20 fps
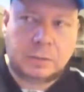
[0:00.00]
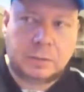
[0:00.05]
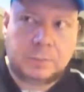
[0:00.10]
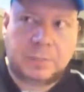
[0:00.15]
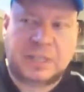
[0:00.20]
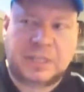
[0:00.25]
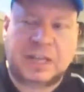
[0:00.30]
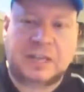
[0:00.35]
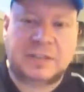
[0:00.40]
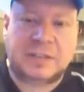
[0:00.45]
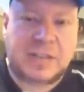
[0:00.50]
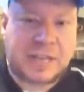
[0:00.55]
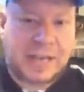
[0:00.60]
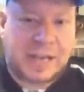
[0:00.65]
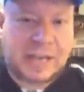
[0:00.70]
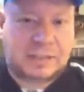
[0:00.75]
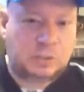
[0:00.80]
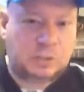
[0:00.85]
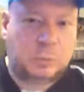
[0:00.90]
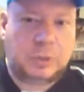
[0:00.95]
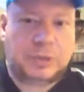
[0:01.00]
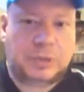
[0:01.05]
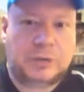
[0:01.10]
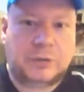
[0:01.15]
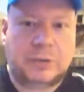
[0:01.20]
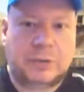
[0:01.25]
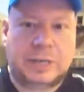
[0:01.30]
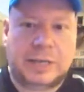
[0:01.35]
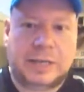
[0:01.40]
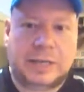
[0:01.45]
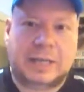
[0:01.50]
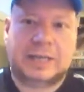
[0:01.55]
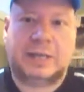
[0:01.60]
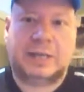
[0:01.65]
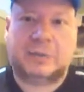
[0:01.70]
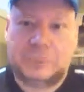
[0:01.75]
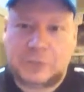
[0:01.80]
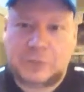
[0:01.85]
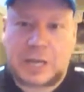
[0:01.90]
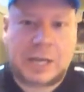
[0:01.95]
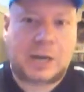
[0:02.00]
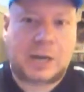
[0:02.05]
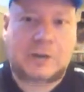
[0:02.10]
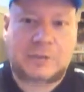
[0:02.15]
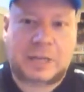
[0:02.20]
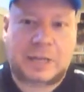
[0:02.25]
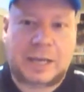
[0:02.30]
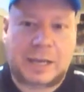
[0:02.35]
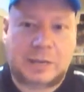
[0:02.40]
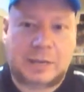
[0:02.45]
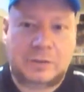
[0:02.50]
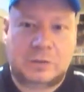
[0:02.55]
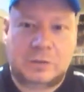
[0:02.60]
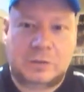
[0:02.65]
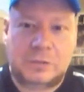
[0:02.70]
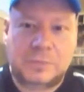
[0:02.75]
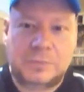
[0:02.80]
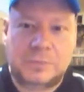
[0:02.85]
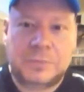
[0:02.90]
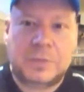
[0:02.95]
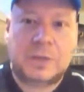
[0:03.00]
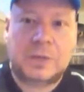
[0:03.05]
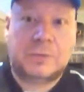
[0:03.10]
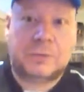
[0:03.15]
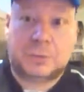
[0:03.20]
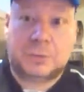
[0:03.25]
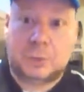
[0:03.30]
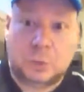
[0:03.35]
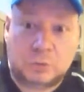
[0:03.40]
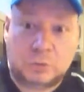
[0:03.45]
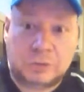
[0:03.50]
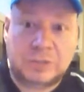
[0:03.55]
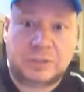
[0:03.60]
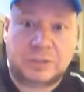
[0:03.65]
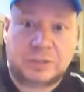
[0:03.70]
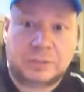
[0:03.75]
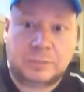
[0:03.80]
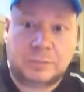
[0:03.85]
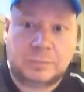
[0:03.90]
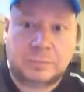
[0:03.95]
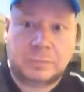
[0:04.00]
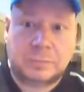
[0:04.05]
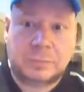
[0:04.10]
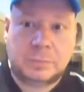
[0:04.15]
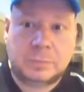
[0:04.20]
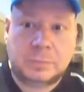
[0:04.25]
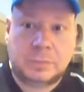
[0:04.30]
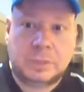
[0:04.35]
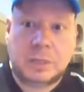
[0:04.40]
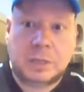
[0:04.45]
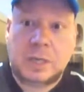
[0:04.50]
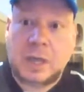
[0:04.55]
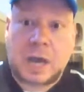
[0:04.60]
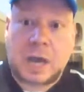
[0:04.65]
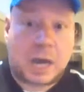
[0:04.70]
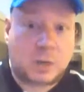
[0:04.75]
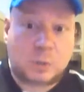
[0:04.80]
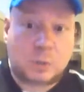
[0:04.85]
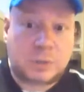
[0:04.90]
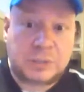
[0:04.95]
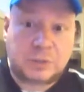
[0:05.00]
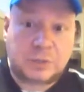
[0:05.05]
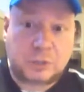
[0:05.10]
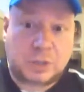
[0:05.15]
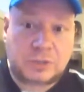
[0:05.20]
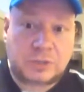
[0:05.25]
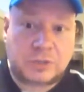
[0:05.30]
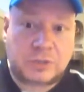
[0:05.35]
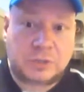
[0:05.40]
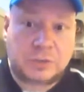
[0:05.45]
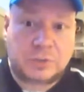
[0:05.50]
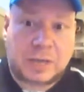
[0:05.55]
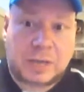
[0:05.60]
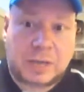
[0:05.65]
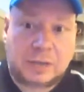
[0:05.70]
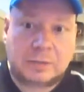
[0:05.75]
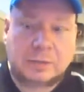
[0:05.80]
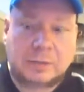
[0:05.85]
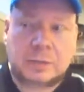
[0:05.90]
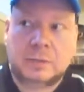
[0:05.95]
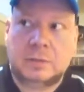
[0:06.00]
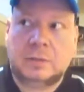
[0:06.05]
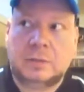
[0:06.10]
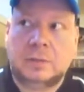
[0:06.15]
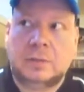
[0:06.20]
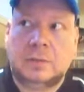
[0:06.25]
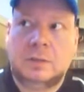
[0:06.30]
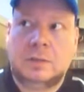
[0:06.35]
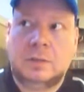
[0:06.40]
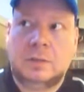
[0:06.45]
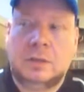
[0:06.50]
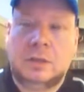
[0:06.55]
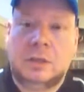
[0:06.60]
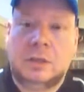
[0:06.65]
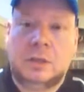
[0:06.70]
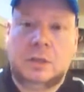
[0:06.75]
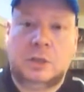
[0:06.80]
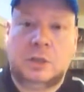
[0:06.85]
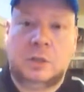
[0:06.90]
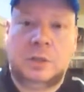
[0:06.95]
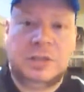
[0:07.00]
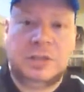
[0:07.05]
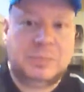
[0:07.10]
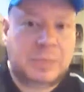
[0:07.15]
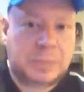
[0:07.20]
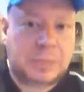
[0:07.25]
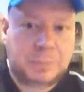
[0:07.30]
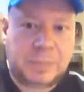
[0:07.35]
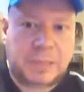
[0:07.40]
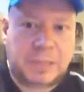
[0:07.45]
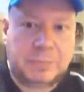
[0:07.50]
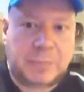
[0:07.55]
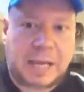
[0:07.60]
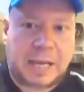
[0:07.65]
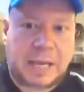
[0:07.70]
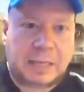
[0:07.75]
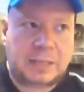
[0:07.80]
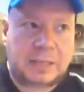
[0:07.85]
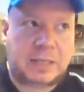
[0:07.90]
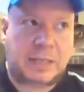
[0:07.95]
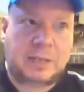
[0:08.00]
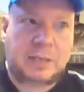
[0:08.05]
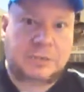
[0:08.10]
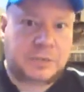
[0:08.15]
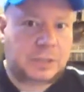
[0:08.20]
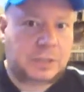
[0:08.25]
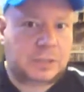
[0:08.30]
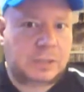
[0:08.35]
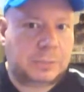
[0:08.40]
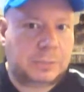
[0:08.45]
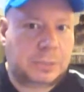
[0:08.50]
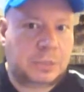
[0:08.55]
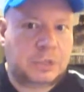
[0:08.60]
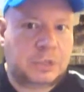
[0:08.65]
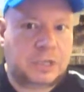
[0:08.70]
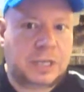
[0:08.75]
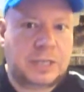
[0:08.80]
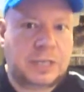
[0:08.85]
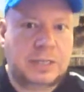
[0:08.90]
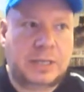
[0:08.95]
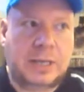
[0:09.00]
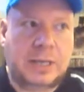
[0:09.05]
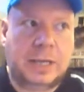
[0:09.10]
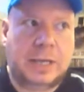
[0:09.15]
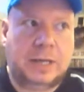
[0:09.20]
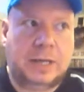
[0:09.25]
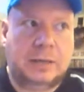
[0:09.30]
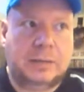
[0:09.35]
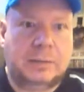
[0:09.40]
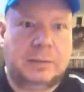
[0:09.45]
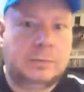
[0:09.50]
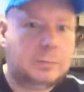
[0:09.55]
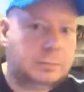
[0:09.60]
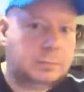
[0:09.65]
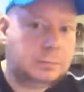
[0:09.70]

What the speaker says: because I act weird and I can fly off the handle for no reason. I don't need drugs to do that. You give me a Big Mac and a vanilla milkshake and